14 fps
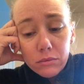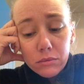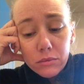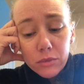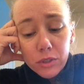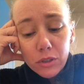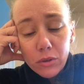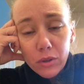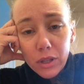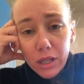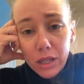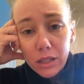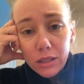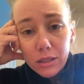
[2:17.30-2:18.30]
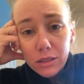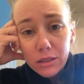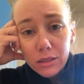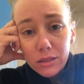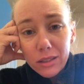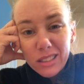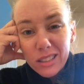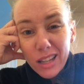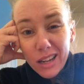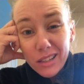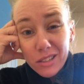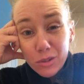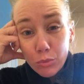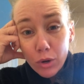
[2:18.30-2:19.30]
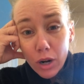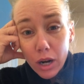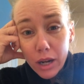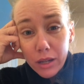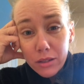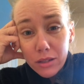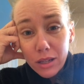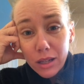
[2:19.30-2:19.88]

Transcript: so that it's not a surprise,